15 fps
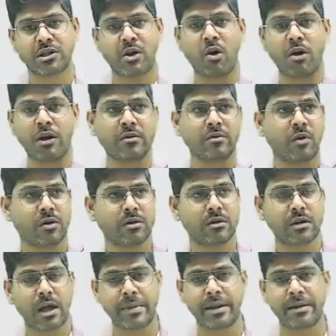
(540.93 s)
What I mean,
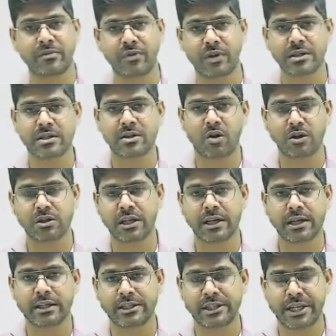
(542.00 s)
first logic,
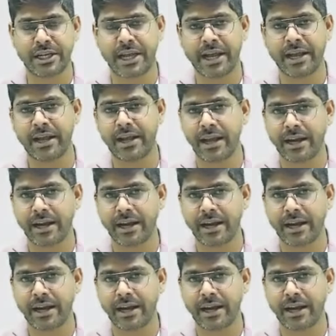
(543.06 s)
GK, English,